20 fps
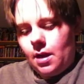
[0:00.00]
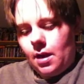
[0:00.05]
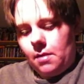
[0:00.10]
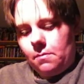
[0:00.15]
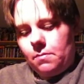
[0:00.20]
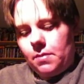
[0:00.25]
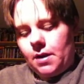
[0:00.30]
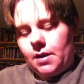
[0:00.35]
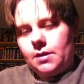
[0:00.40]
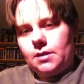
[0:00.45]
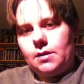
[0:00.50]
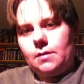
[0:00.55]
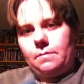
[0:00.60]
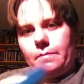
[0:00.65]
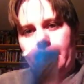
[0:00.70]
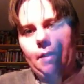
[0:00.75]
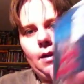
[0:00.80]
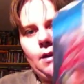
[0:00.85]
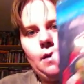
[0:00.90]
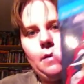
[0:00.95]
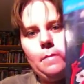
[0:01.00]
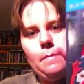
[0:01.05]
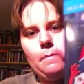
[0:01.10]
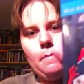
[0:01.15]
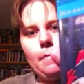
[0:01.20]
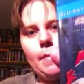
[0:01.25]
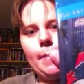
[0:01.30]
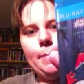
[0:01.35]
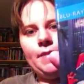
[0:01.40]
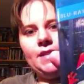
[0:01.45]
I picked up
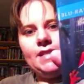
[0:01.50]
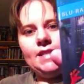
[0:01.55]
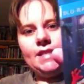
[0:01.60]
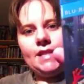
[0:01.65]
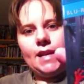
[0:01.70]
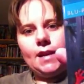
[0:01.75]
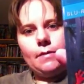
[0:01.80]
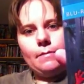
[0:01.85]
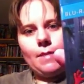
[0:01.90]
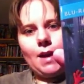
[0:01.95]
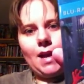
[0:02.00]
Muppets Take